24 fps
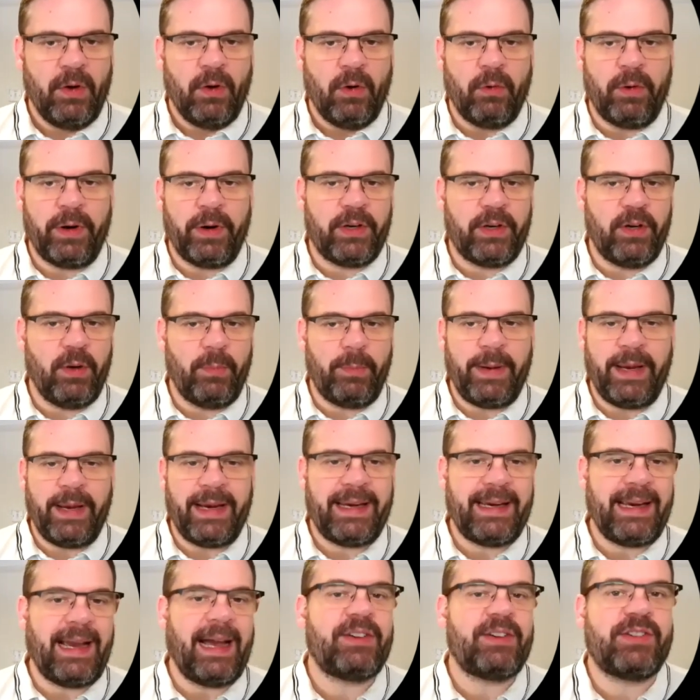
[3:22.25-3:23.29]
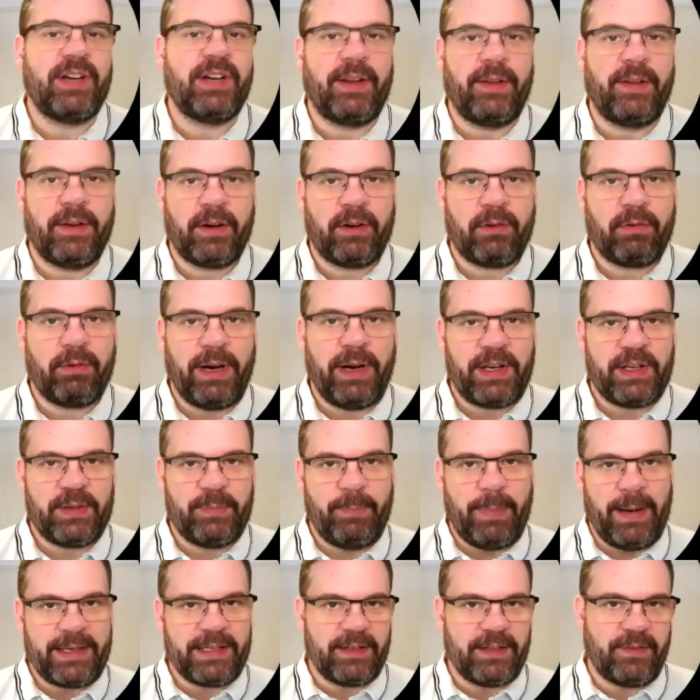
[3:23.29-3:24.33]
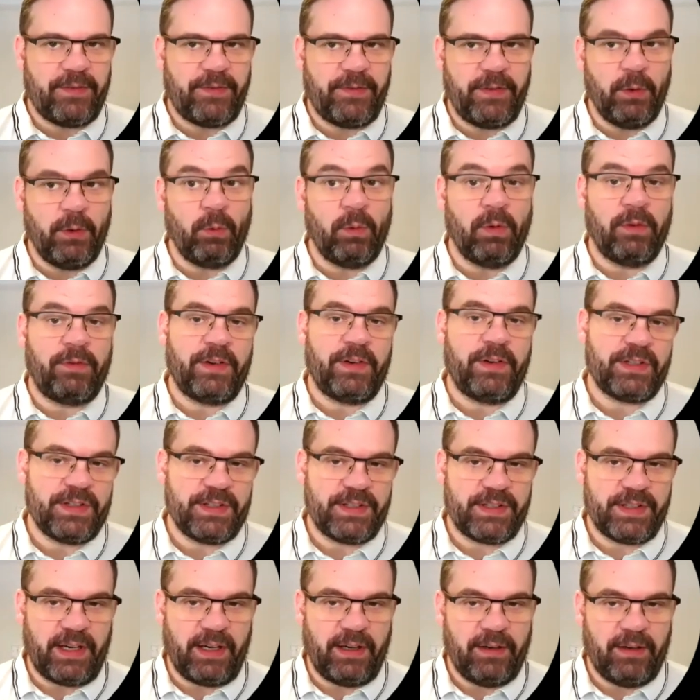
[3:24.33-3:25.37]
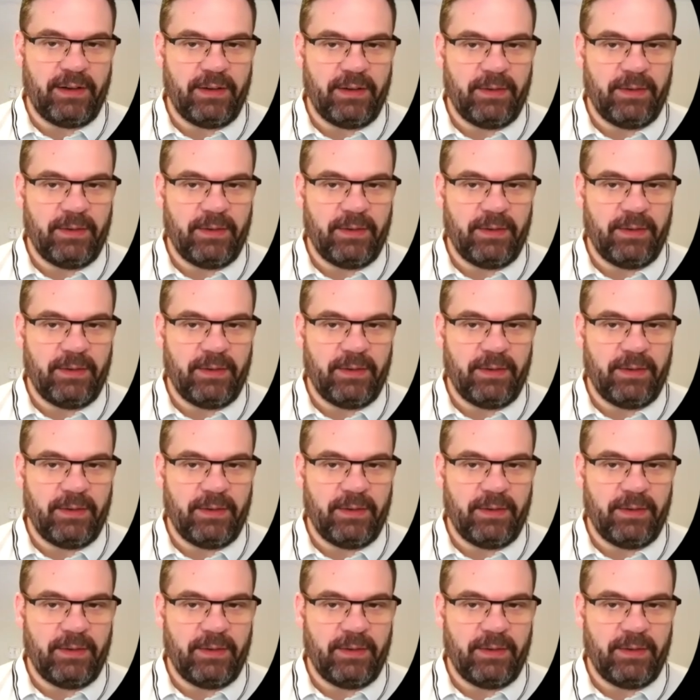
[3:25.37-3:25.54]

or it could be a gadget that creates better fuel efficiency.